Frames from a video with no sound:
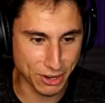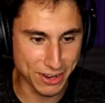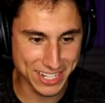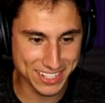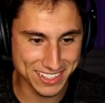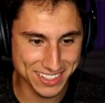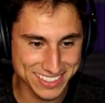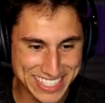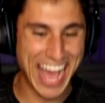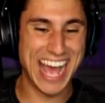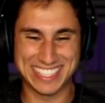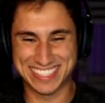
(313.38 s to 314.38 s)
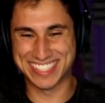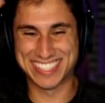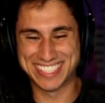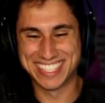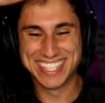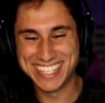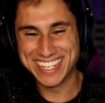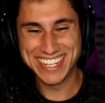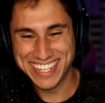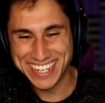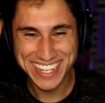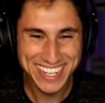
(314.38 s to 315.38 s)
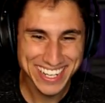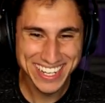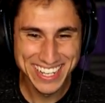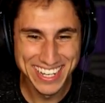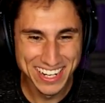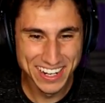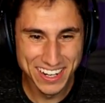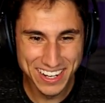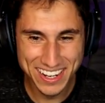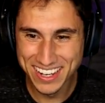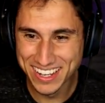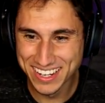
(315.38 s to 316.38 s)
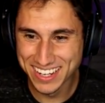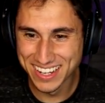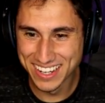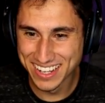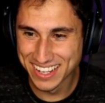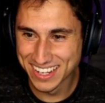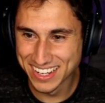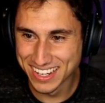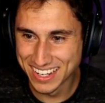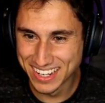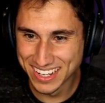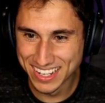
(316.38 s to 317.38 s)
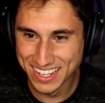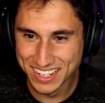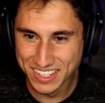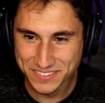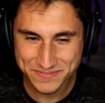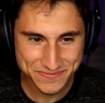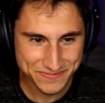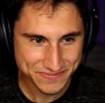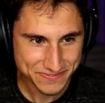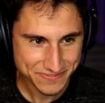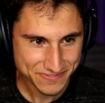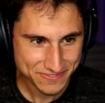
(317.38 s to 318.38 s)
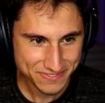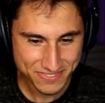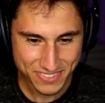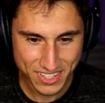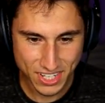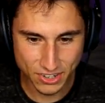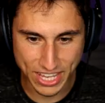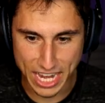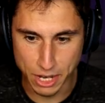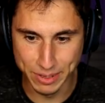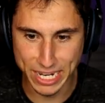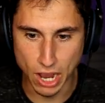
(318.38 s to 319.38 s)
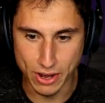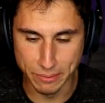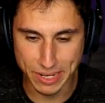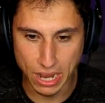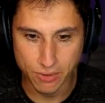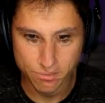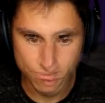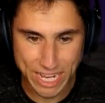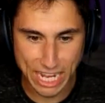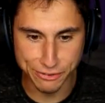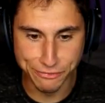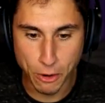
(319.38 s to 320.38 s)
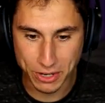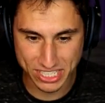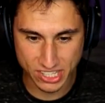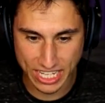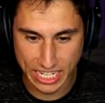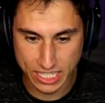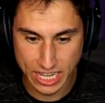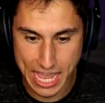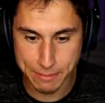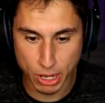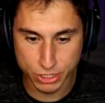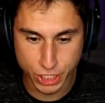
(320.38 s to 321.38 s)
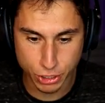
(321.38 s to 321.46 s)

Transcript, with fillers: throw it! Yes! Go! What just happened there? Okay, come back! Come back! Okay, here we go, here we go. We gotta focus like a clam on